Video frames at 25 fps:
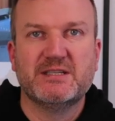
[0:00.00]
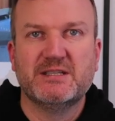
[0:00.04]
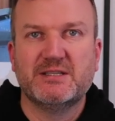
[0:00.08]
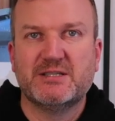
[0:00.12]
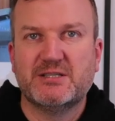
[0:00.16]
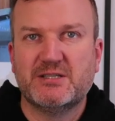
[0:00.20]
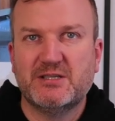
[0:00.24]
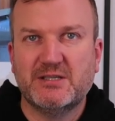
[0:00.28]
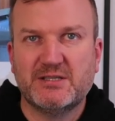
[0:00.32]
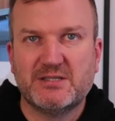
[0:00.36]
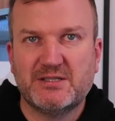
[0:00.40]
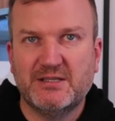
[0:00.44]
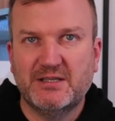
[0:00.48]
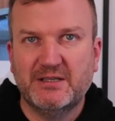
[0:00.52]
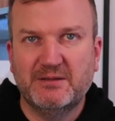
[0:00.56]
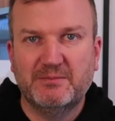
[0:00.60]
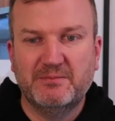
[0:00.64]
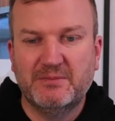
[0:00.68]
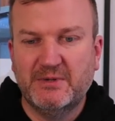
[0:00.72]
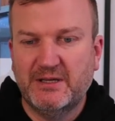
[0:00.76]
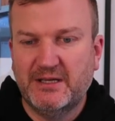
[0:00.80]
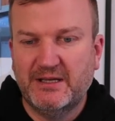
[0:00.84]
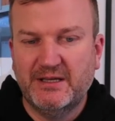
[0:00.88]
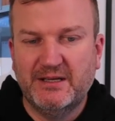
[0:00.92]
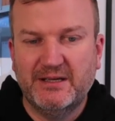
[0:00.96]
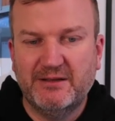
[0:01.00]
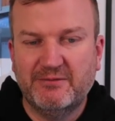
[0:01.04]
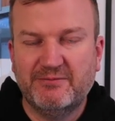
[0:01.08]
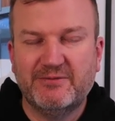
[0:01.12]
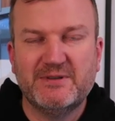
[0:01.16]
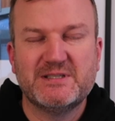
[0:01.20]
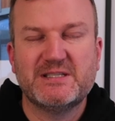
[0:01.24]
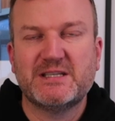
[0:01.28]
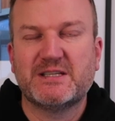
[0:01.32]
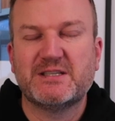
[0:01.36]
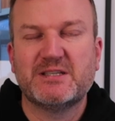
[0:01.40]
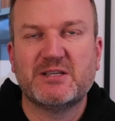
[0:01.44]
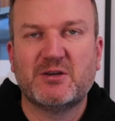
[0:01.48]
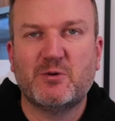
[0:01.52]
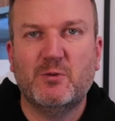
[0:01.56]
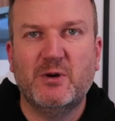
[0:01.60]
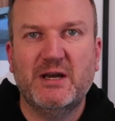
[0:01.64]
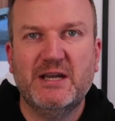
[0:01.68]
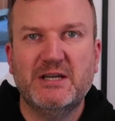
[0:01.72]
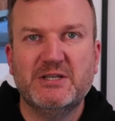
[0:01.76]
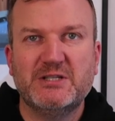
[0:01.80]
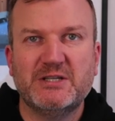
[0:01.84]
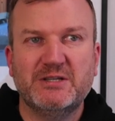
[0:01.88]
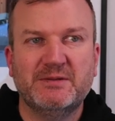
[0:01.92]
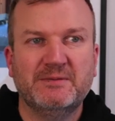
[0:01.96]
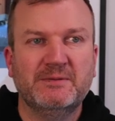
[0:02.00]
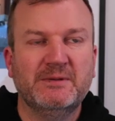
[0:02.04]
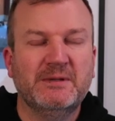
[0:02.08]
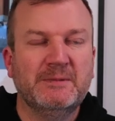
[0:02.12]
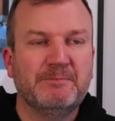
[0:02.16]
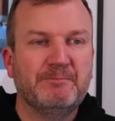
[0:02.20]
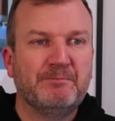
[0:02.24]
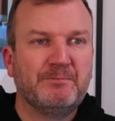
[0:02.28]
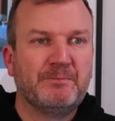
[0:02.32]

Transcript: It's just a physics equation.